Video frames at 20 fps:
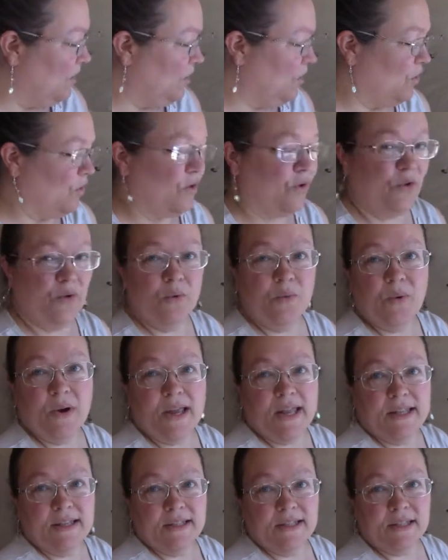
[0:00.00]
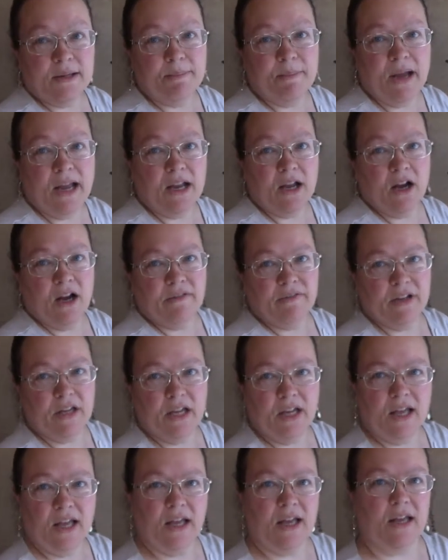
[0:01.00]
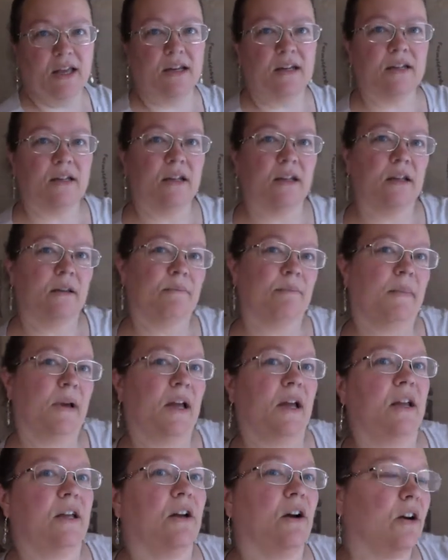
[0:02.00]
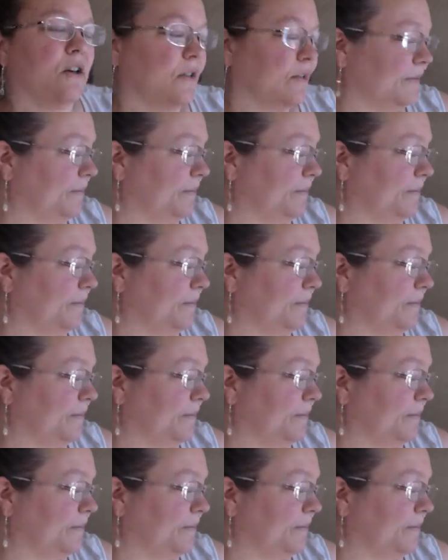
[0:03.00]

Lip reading: who wins my coffee and my yarn.